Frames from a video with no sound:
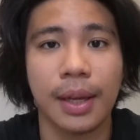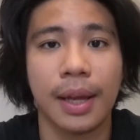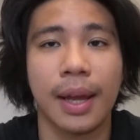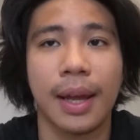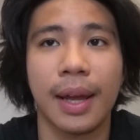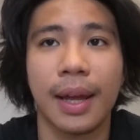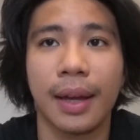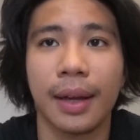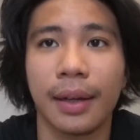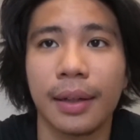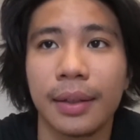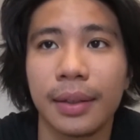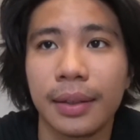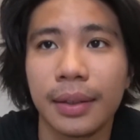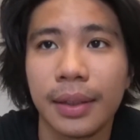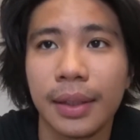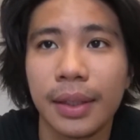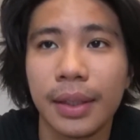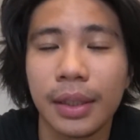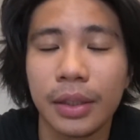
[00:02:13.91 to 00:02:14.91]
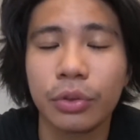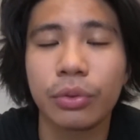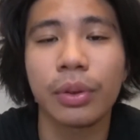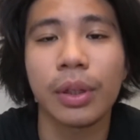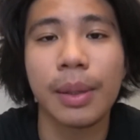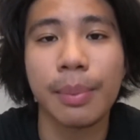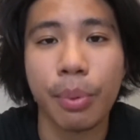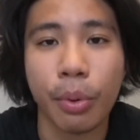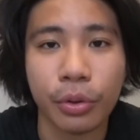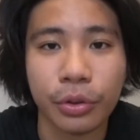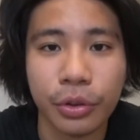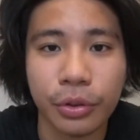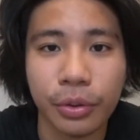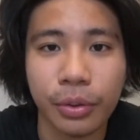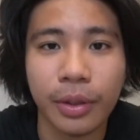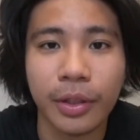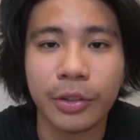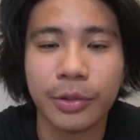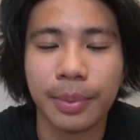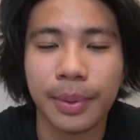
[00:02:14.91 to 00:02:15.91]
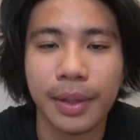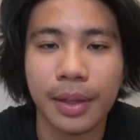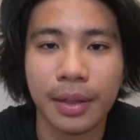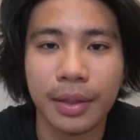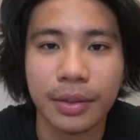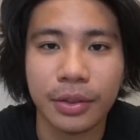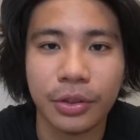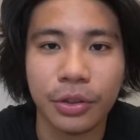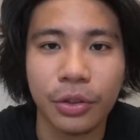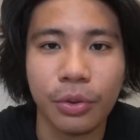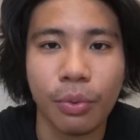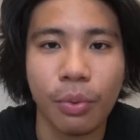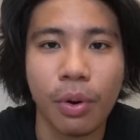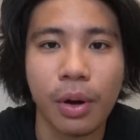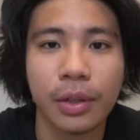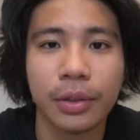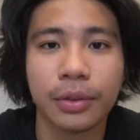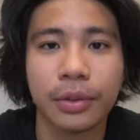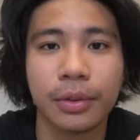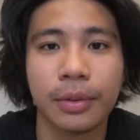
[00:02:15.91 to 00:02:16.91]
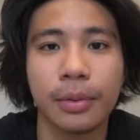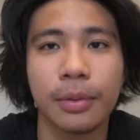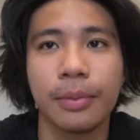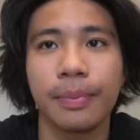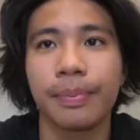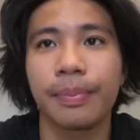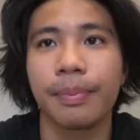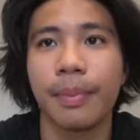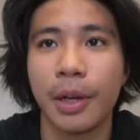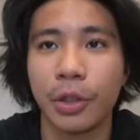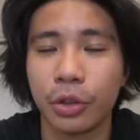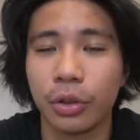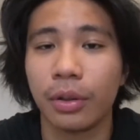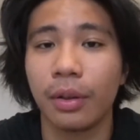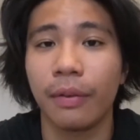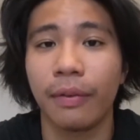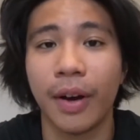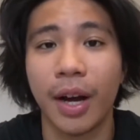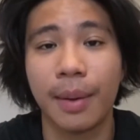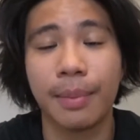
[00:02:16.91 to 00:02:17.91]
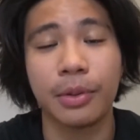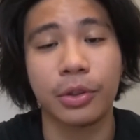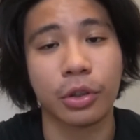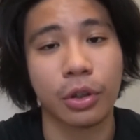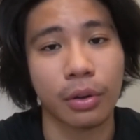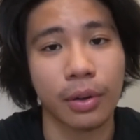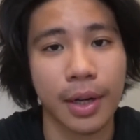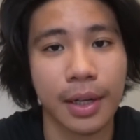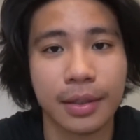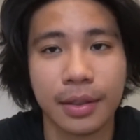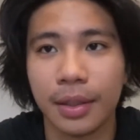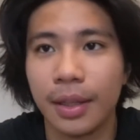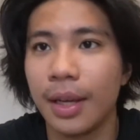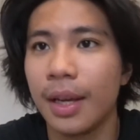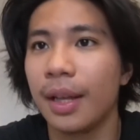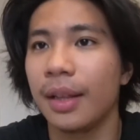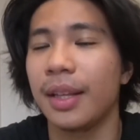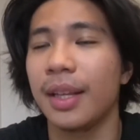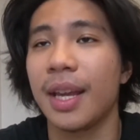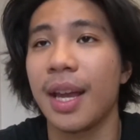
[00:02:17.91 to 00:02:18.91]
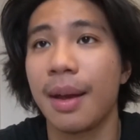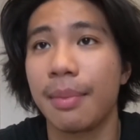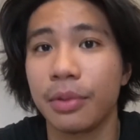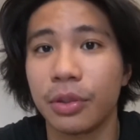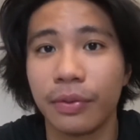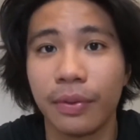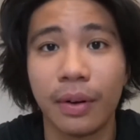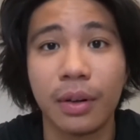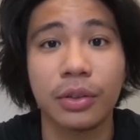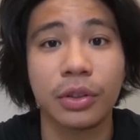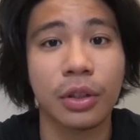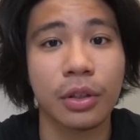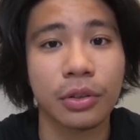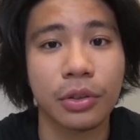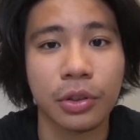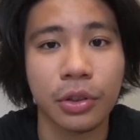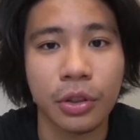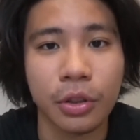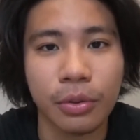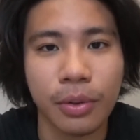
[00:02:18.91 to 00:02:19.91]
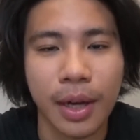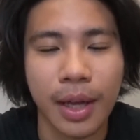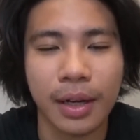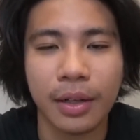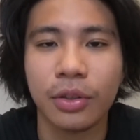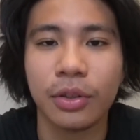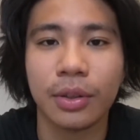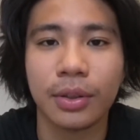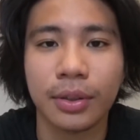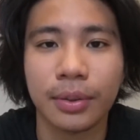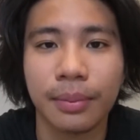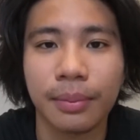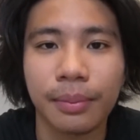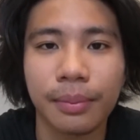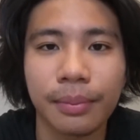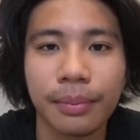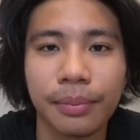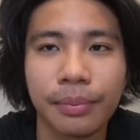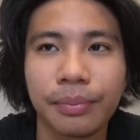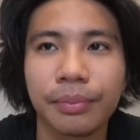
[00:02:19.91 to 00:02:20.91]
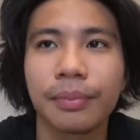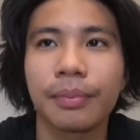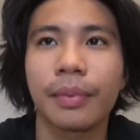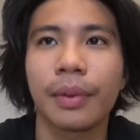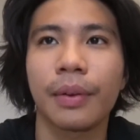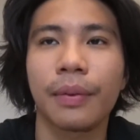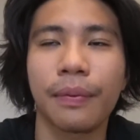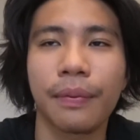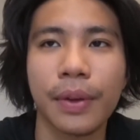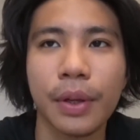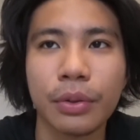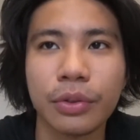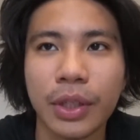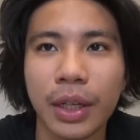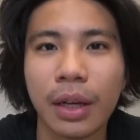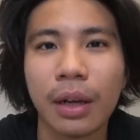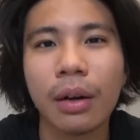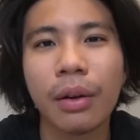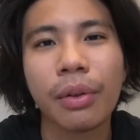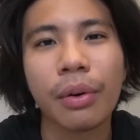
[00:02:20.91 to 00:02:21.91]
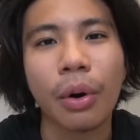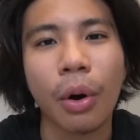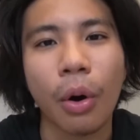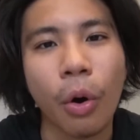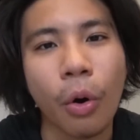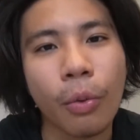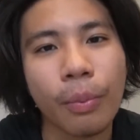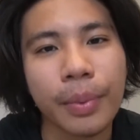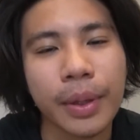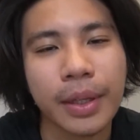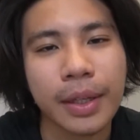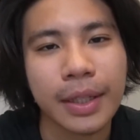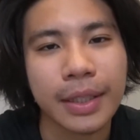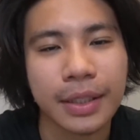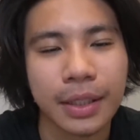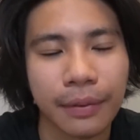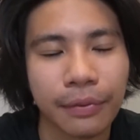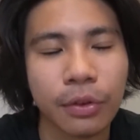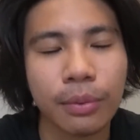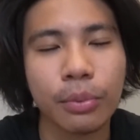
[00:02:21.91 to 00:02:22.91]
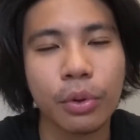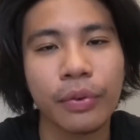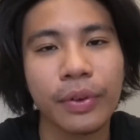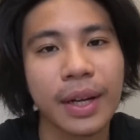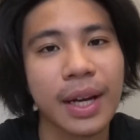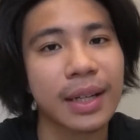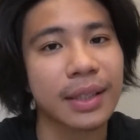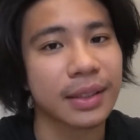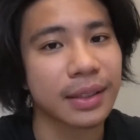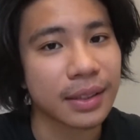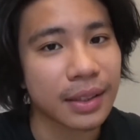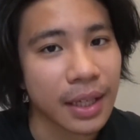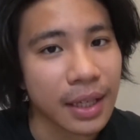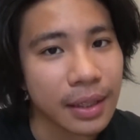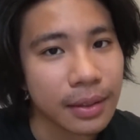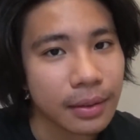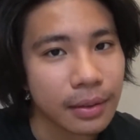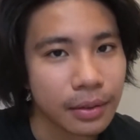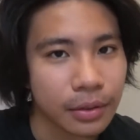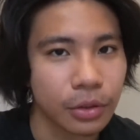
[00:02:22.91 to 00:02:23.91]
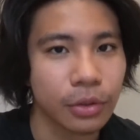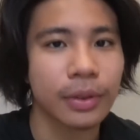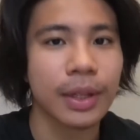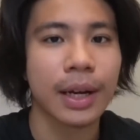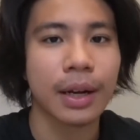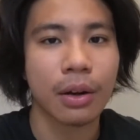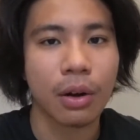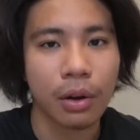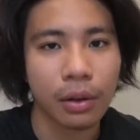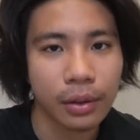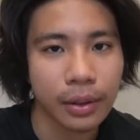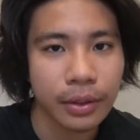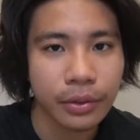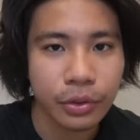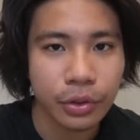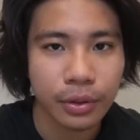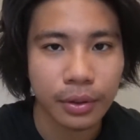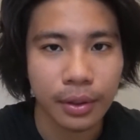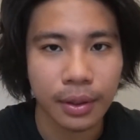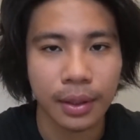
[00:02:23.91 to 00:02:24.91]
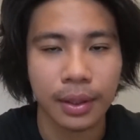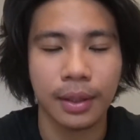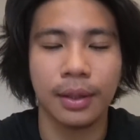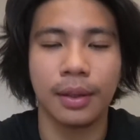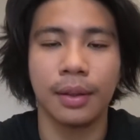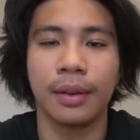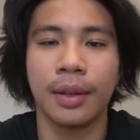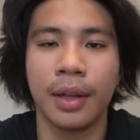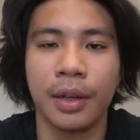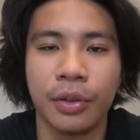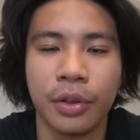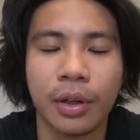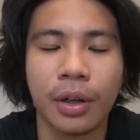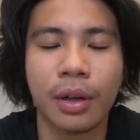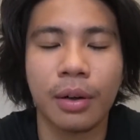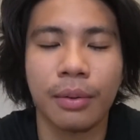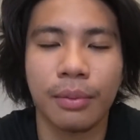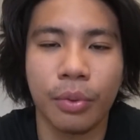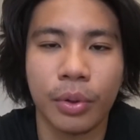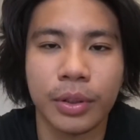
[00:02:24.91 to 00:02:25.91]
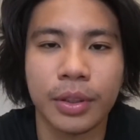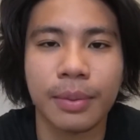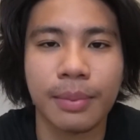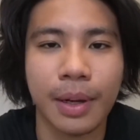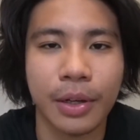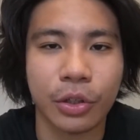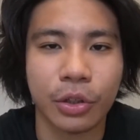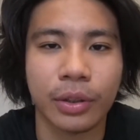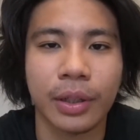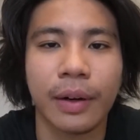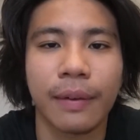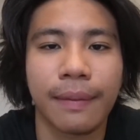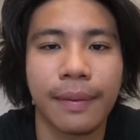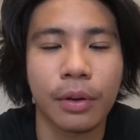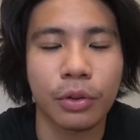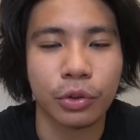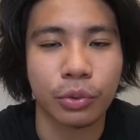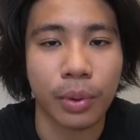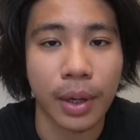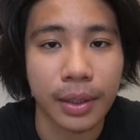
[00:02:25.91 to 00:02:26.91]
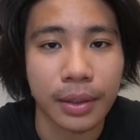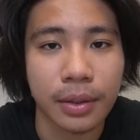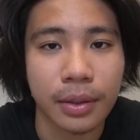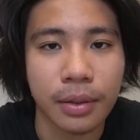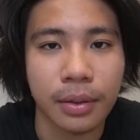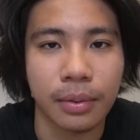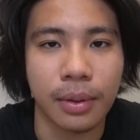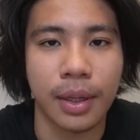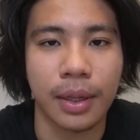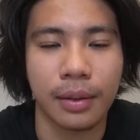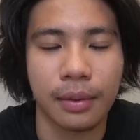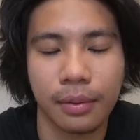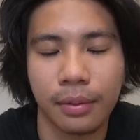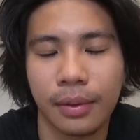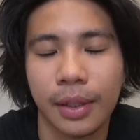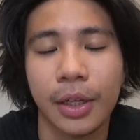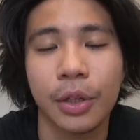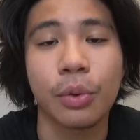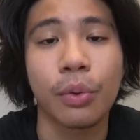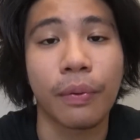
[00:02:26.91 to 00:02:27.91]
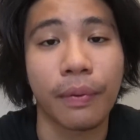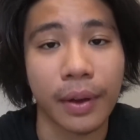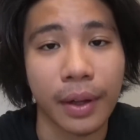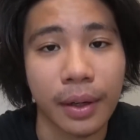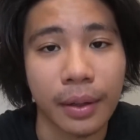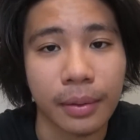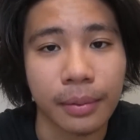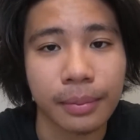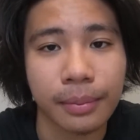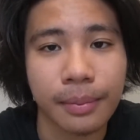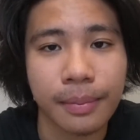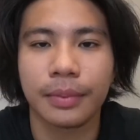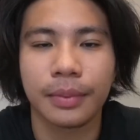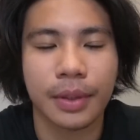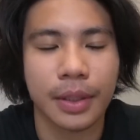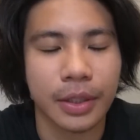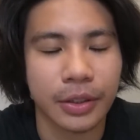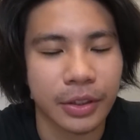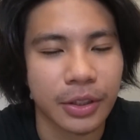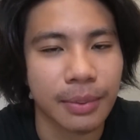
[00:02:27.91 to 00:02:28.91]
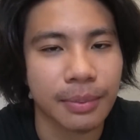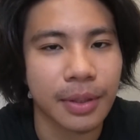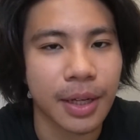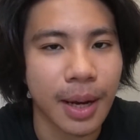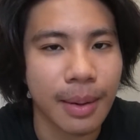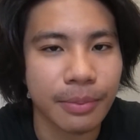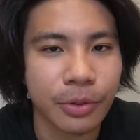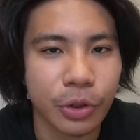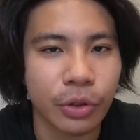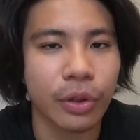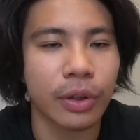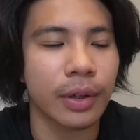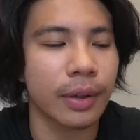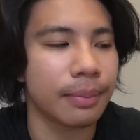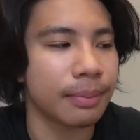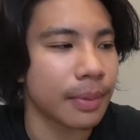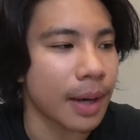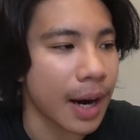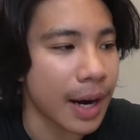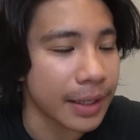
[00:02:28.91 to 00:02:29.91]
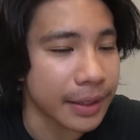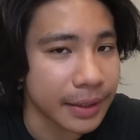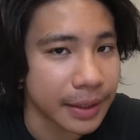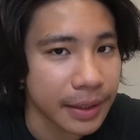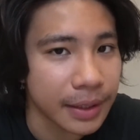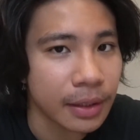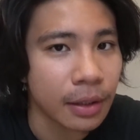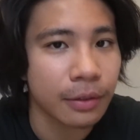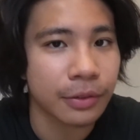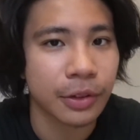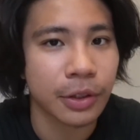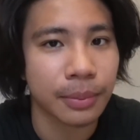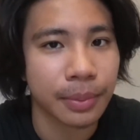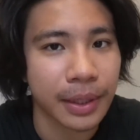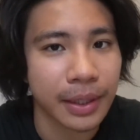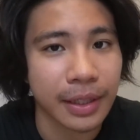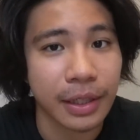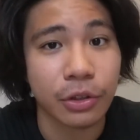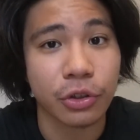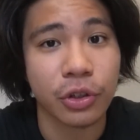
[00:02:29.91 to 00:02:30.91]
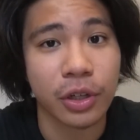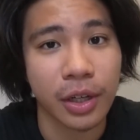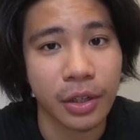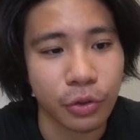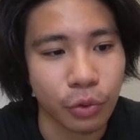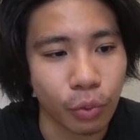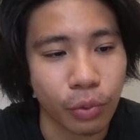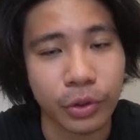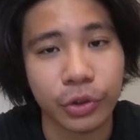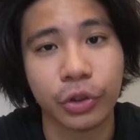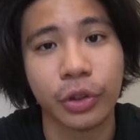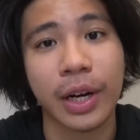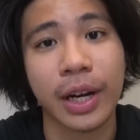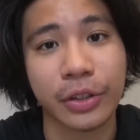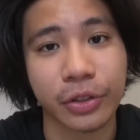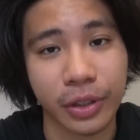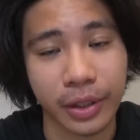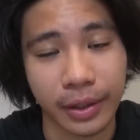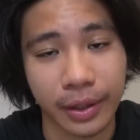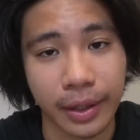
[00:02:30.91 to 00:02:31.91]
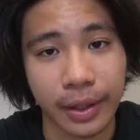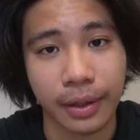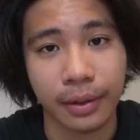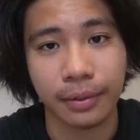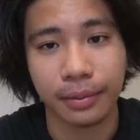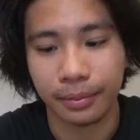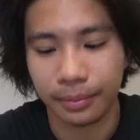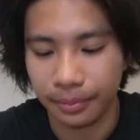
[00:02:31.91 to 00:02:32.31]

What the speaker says: And it's really important to do this because you want to make sure the vibe is correct, the atmosphere is good to you, and it just feels like another home. Because if you're moving out of state to that college, then you're gonna want to make sure that it feels right to you and that you will fit in. Because sometimes your idea of something can change once you're actually there.